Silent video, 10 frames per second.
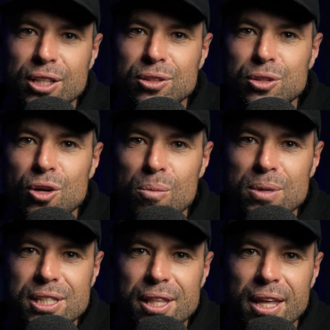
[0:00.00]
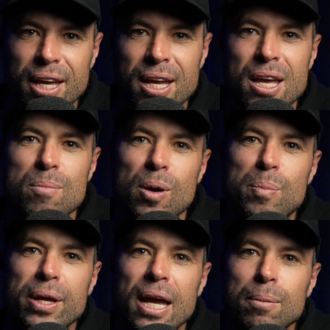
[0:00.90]
I do not miss a thing
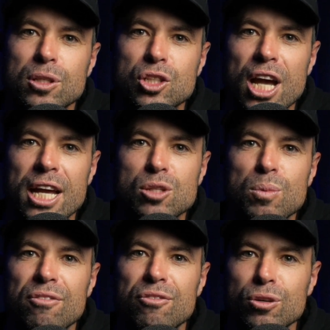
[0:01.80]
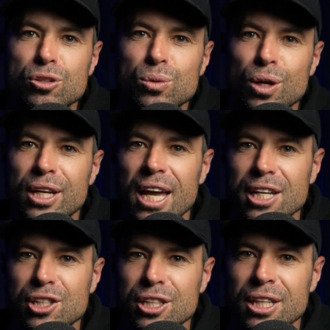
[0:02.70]
by being able to change my virtual
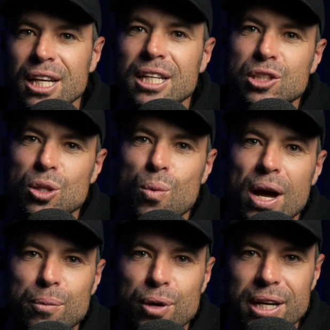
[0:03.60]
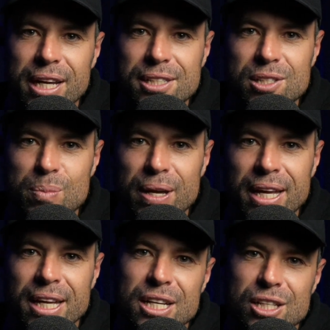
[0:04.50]
location to the one where it needs to be.